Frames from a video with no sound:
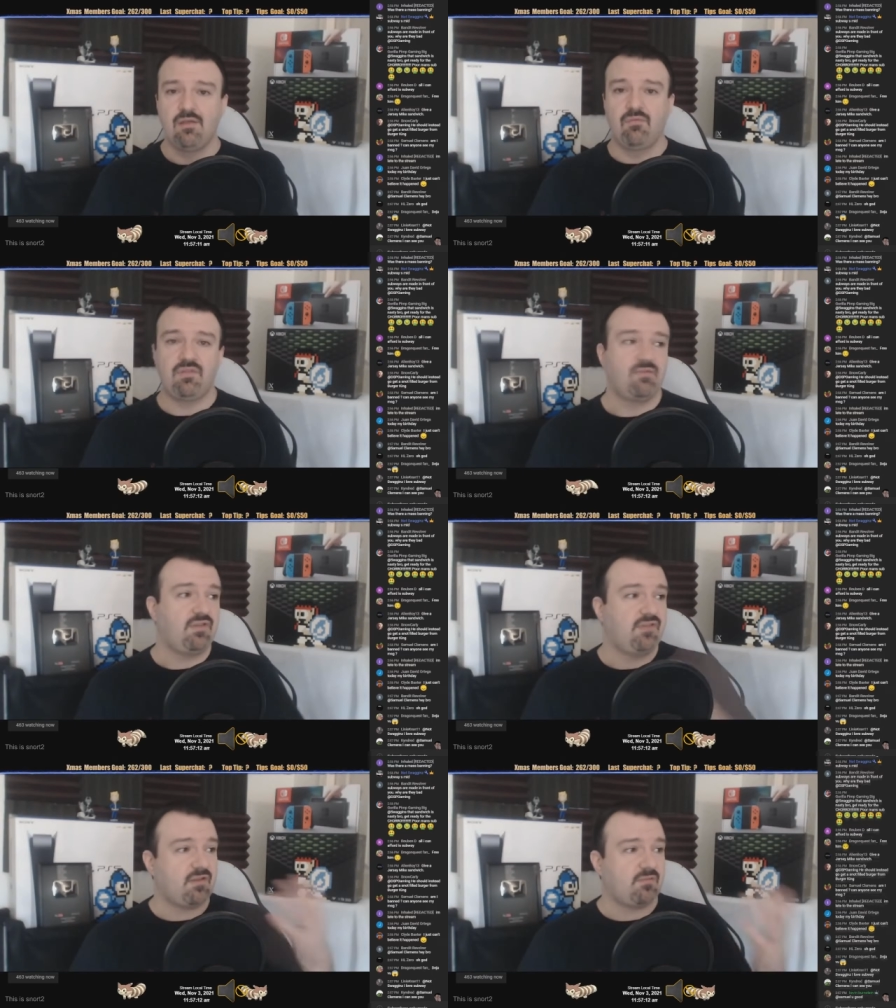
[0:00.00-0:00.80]
whether
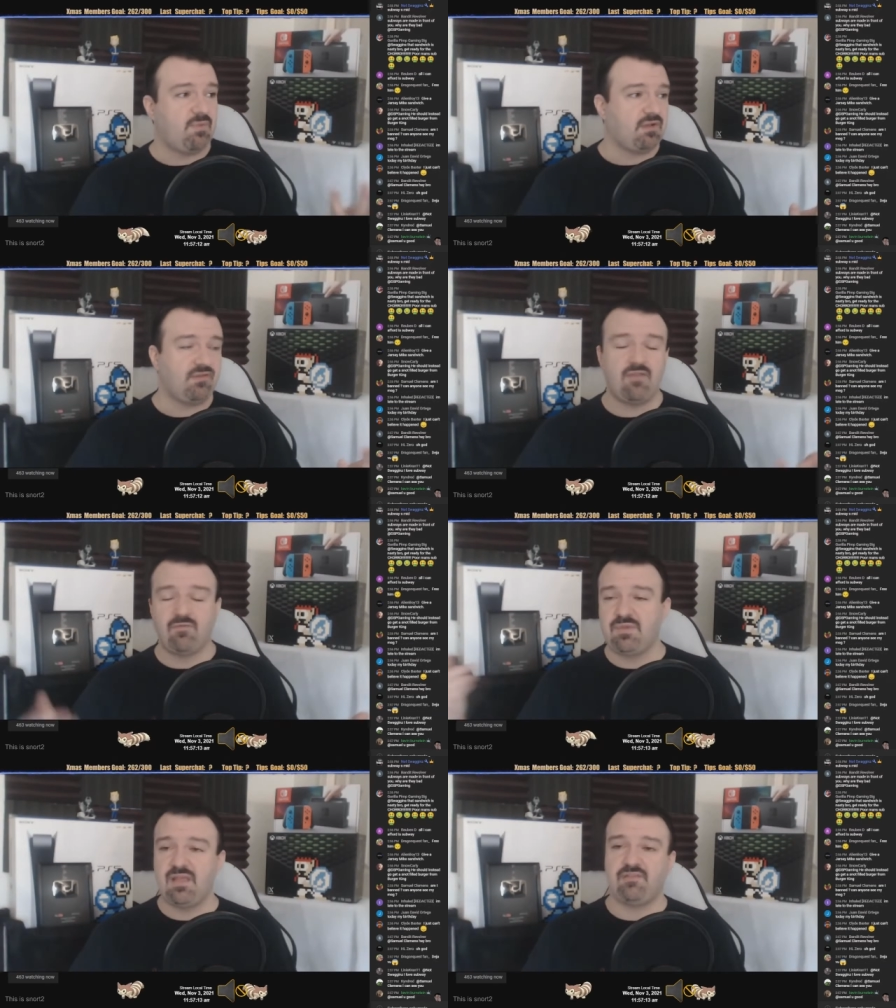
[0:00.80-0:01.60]
it's Xbox Live
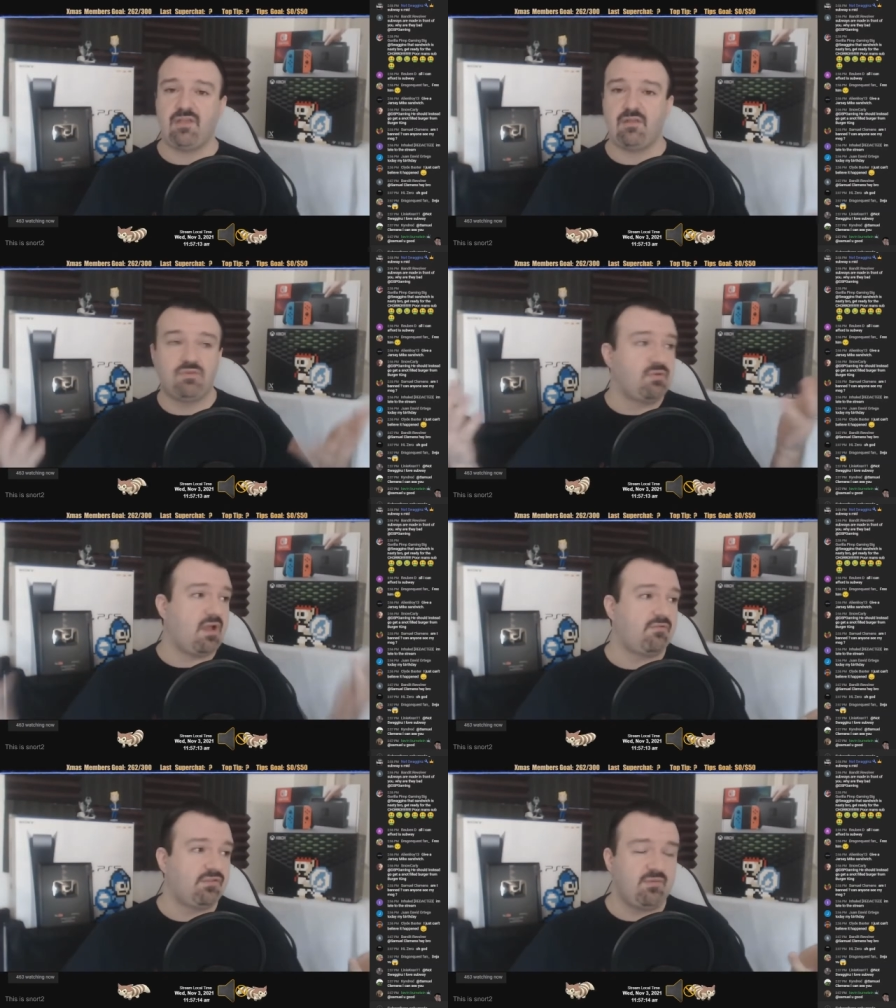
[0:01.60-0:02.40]
or PSN, which would
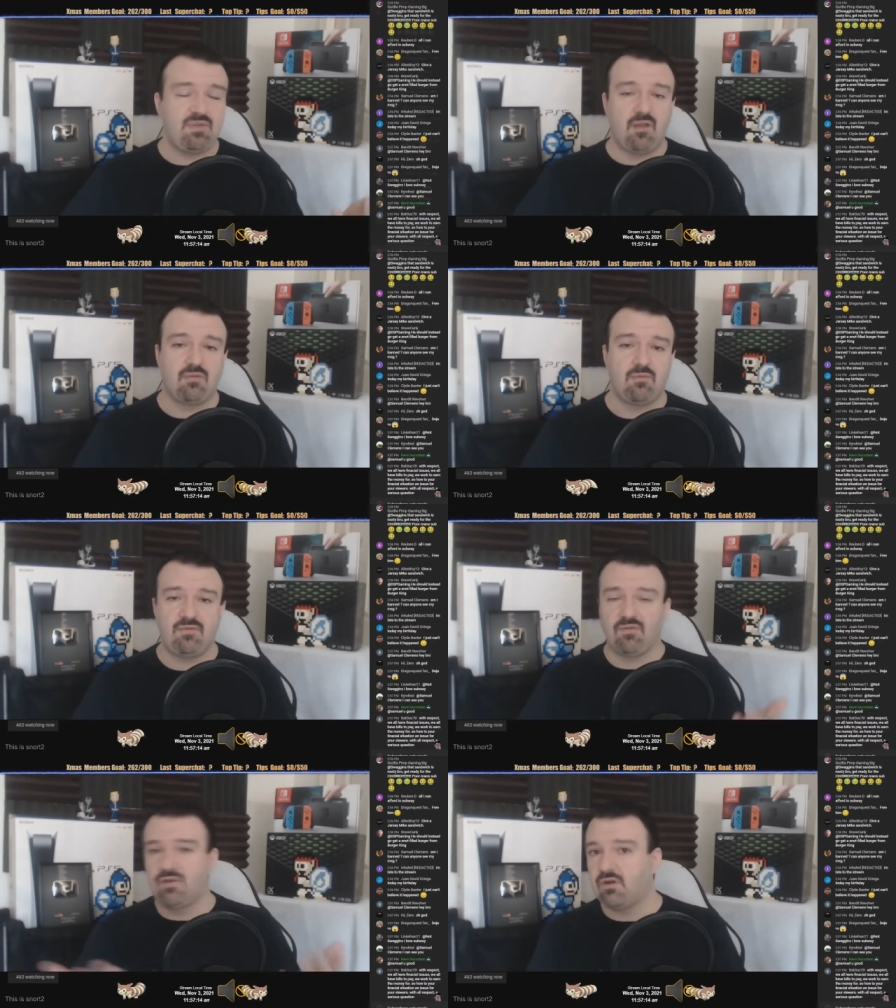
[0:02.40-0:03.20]
obviously be upcoming
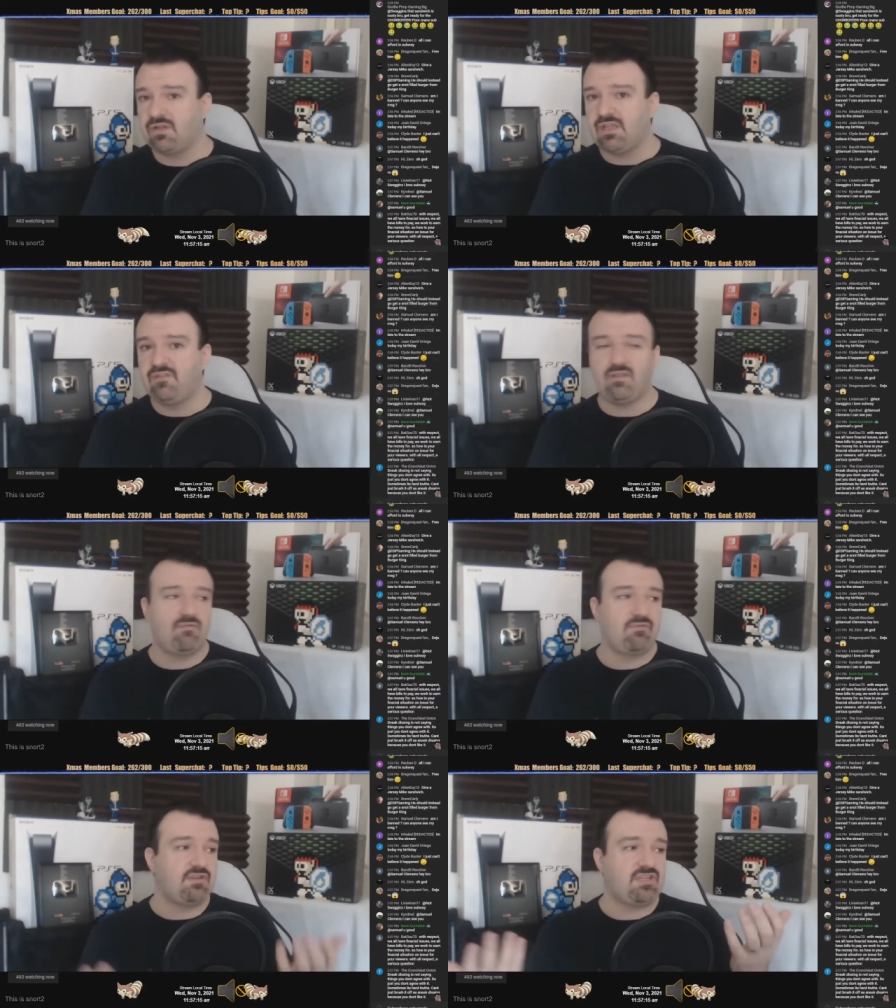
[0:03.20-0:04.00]
for Guardians
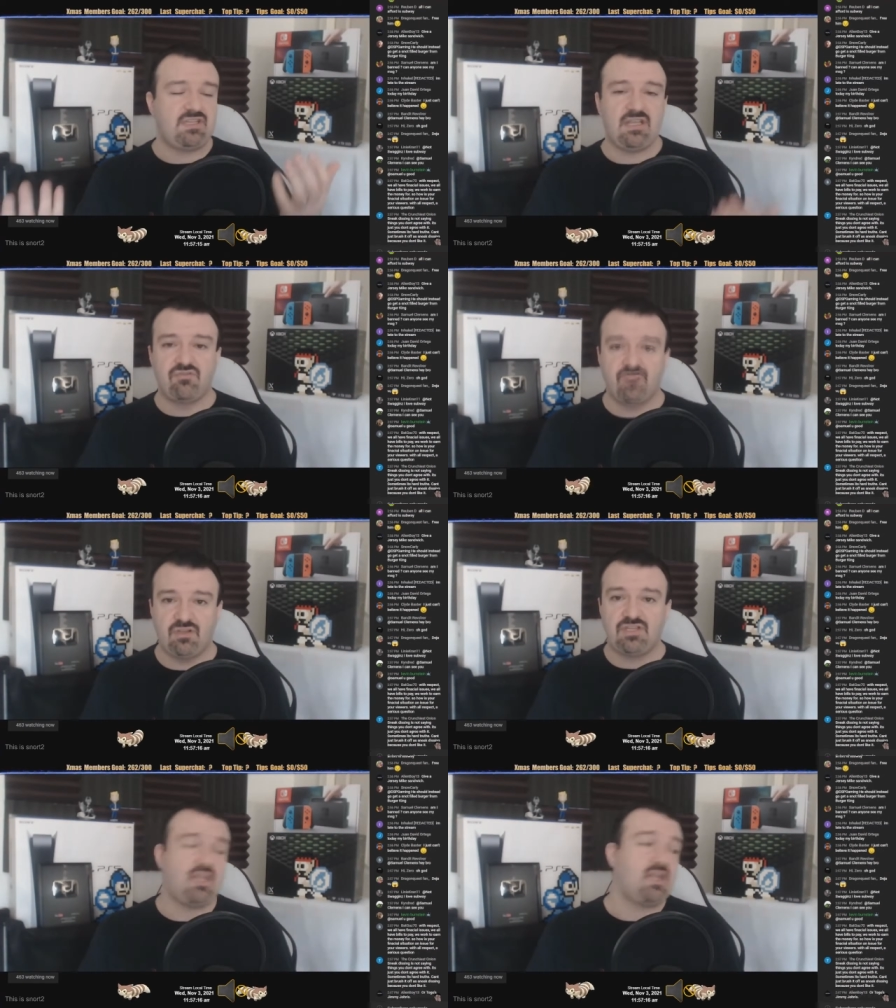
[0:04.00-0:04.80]
and for the GTA
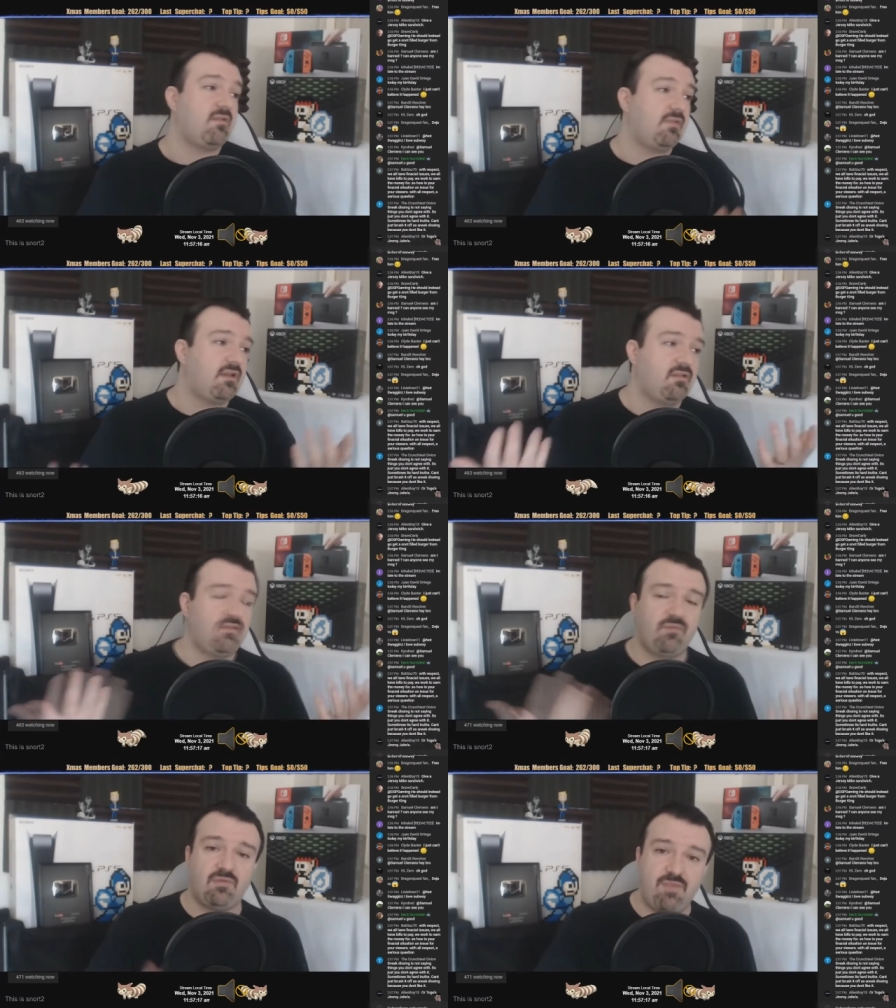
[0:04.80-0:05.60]
Trilogy, and then later
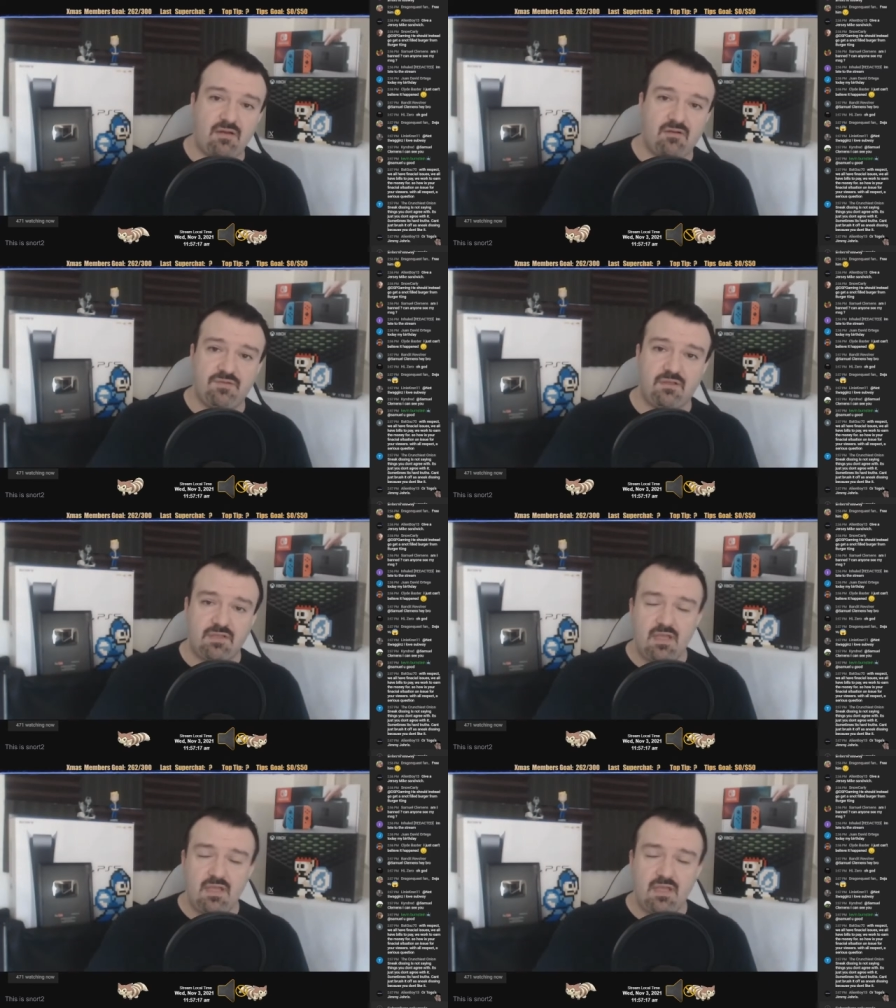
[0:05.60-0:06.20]
this month Battlefield,